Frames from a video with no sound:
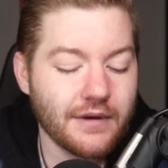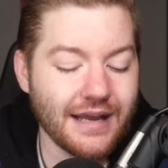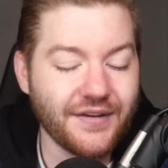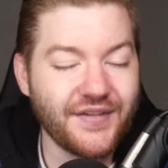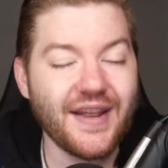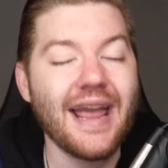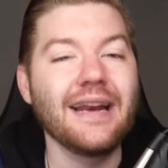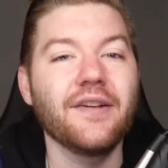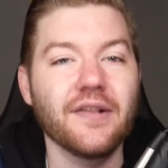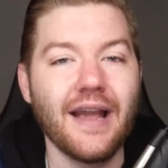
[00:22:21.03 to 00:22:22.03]
kind of stay
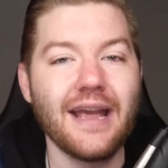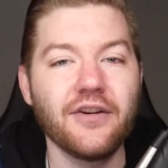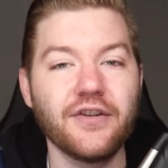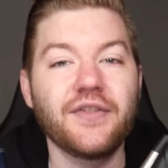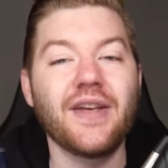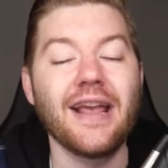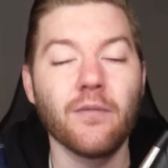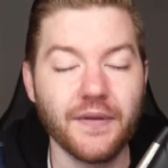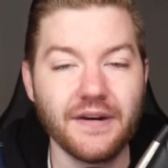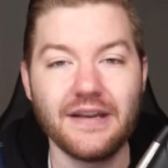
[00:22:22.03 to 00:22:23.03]
in his lane or just take
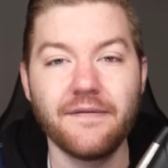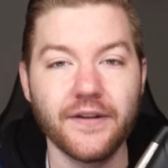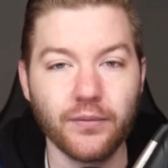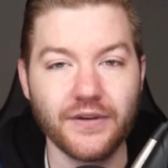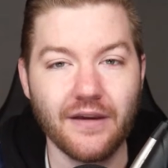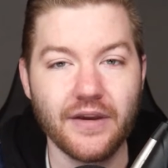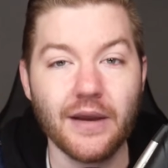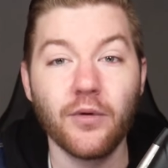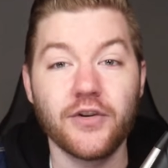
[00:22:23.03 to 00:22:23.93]
what the defense was giving him,